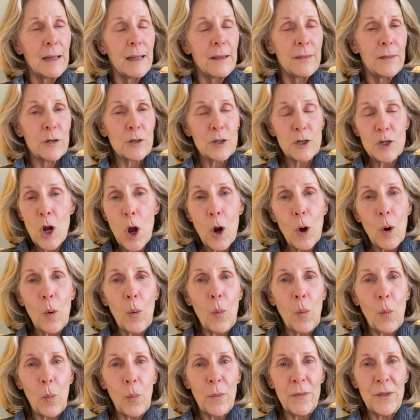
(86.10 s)
There's
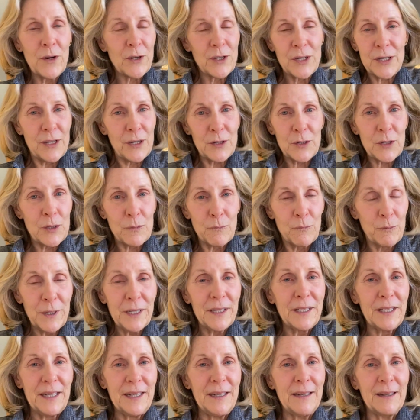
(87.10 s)

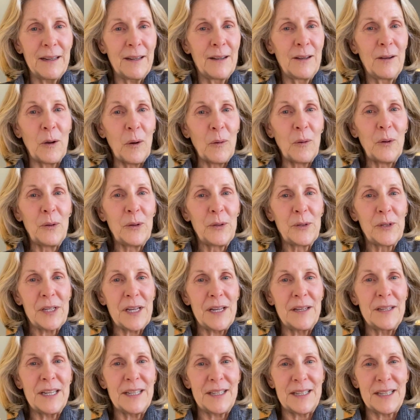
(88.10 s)
really goals
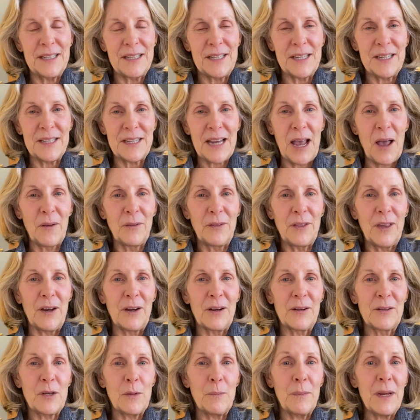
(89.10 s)
and distances out
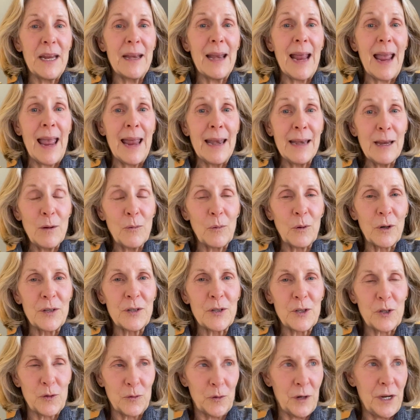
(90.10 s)
there to meet
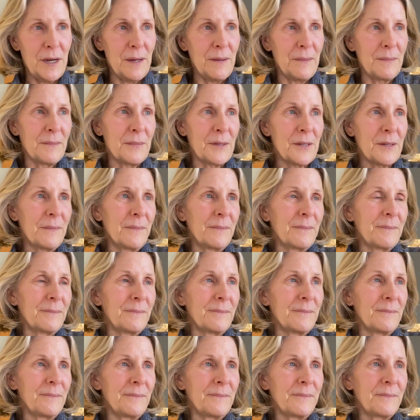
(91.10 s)
anyone's dreams.
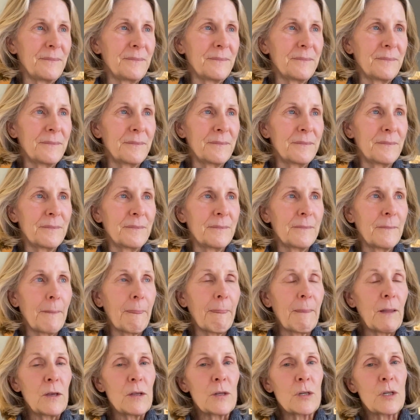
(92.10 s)

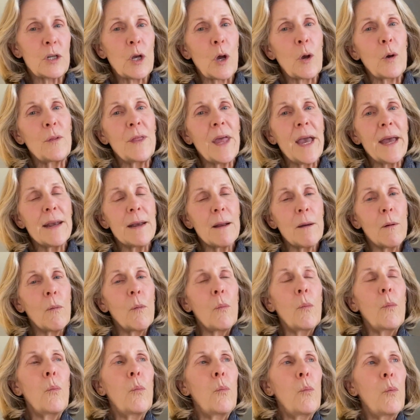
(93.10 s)
So then
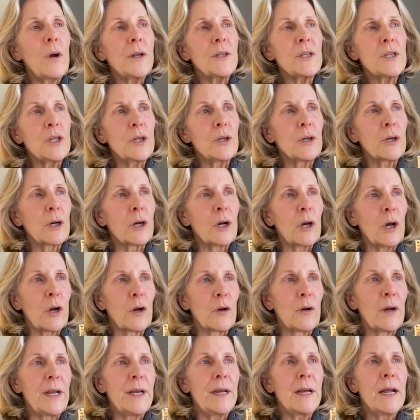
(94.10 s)
what's your
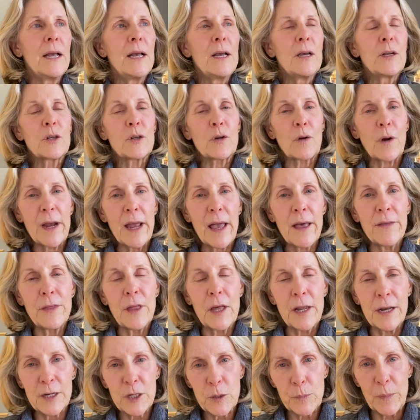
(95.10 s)
current
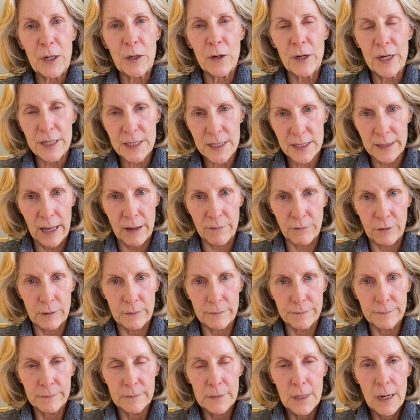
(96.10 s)
triathlon experience level?